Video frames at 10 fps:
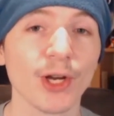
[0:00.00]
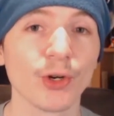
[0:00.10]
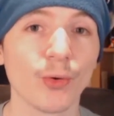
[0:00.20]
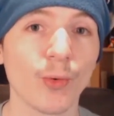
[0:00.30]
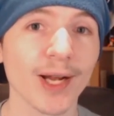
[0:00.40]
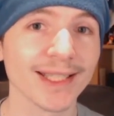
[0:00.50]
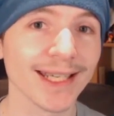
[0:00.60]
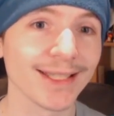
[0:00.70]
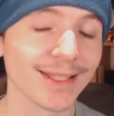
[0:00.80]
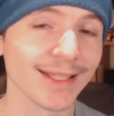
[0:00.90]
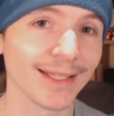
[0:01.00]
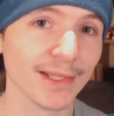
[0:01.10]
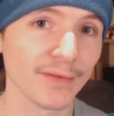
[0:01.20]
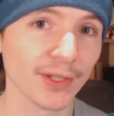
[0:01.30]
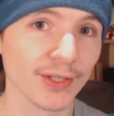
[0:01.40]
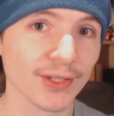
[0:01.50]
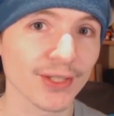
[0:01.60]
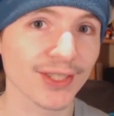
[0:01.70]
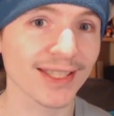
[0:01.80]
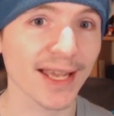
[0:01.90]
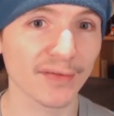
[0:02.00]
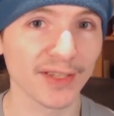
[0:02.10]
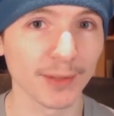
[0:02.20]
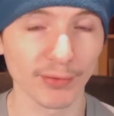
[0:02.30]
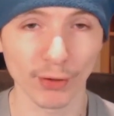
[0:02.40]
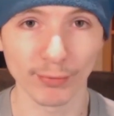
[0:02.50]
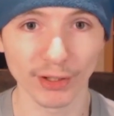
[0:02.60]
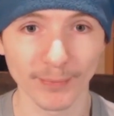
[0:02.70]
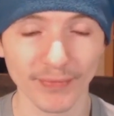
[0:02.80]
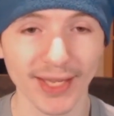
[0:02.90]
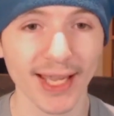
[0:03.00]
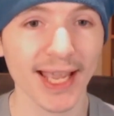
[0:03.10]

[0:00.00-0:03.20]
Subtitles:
quite a significant staffing problem